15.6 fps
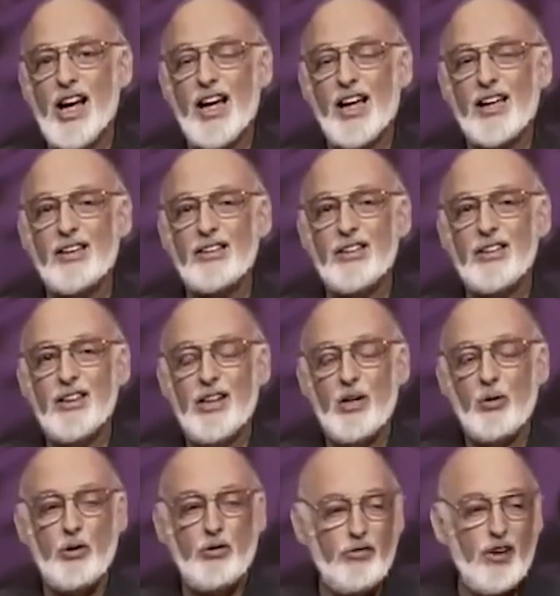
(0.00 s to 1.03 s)
And
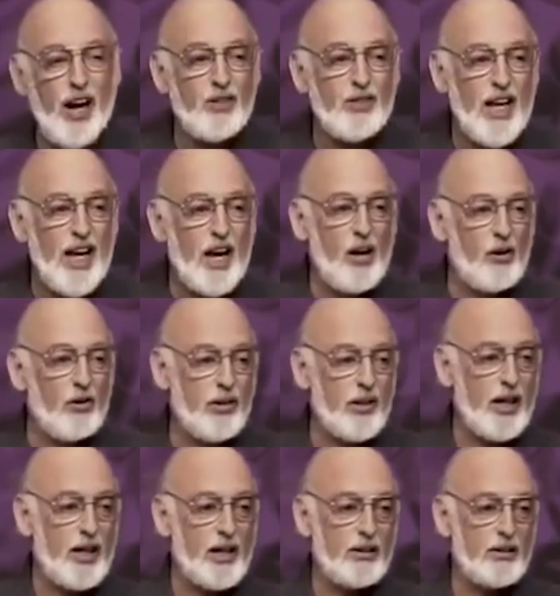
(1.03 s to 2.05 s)
we found
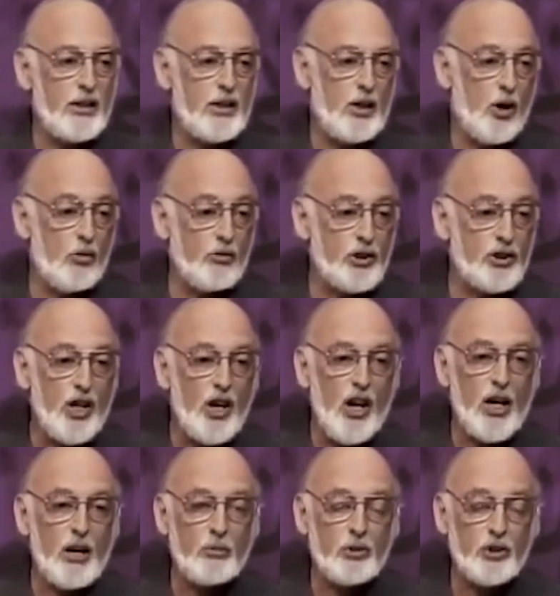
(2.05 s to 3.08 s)
out that over
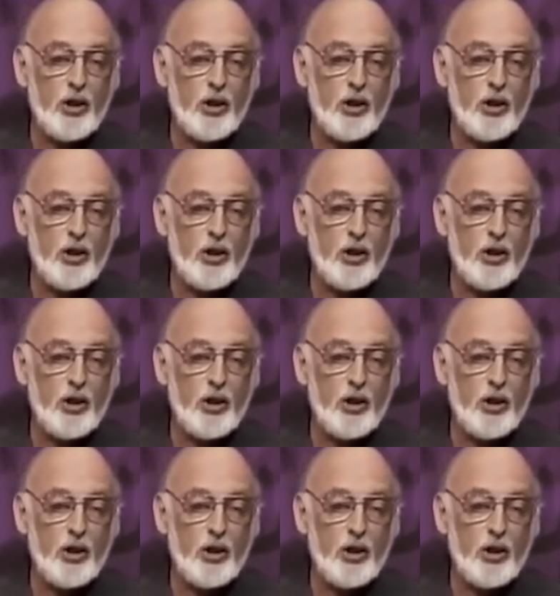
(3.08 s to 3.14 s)
time,